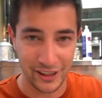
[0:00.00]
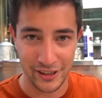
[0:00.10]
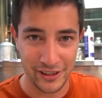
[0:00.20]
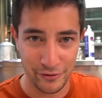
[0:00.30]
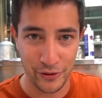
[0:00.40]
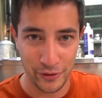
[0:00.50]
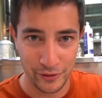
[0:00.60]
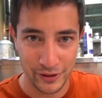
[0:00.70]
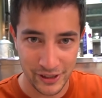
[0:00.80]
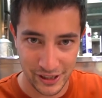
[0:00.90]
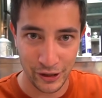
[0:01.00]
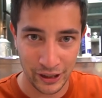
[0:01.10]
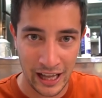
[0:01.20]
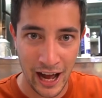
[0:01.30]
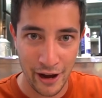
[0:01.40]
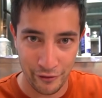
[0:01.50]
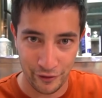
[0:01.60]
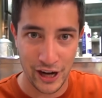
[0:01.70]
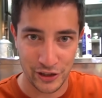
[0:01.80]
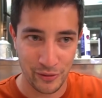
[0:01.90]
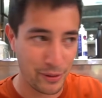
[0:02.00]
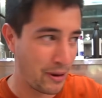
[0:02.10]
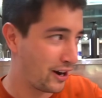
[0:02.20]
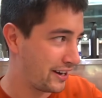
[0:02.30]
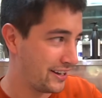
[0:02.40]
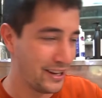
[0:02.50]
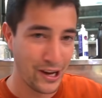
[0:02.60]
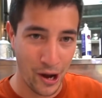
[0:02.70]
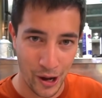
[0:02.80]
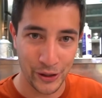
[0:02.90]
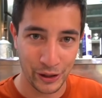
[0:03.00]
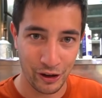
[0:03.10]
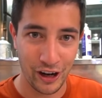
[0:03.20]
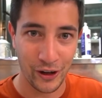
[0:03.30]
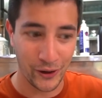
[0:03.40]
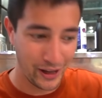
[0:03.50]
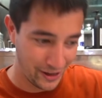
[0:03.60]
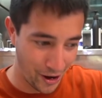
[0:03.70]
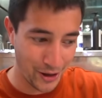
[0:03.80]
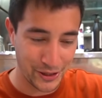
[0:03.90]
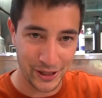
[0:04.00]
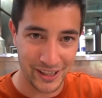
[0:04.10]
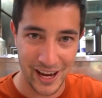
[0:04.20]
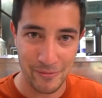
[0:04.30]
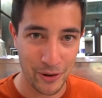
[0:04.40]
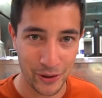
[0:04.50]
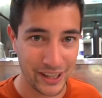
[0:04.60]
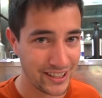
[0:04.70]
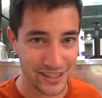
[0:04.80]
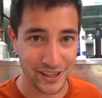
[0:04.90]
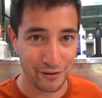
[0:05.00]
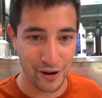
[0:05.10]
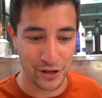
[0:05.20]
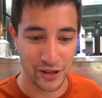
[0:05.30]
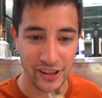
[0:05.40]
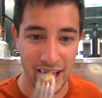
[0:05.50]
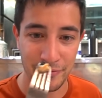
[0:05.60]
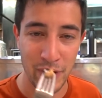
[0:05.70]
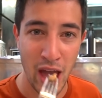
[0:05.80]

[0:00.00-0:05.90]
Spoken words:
the seafood still live, fresh from the market, on the grill, onto the table. It doesn't get fresher than that.